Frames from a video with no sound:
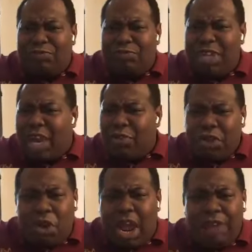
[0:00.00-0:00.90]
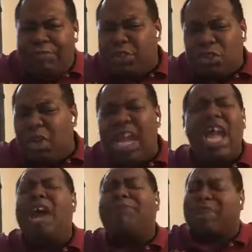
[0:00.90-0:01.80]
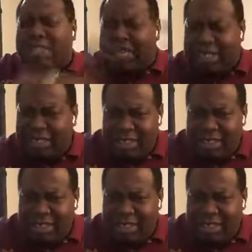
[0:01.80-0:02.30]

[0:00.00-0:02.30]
We don't have solar everything.